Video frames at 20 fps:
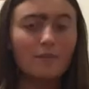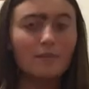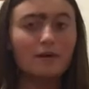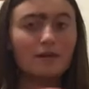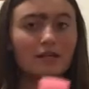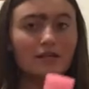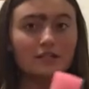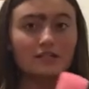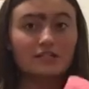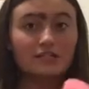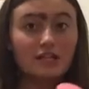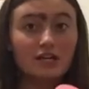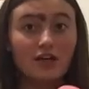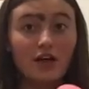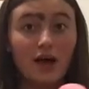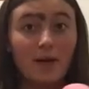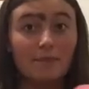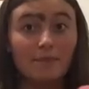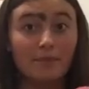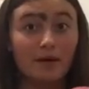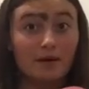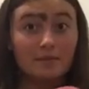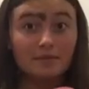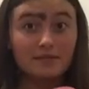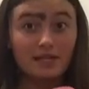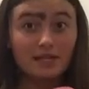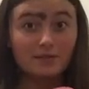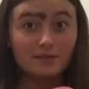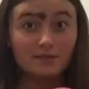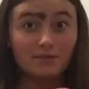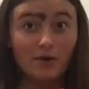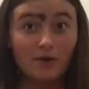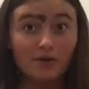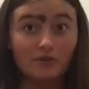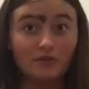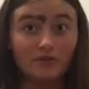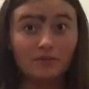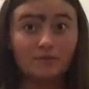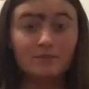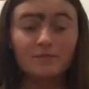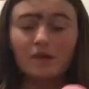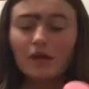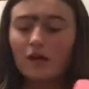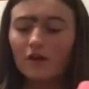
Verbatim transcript: but still, I'm obsessed with both of them.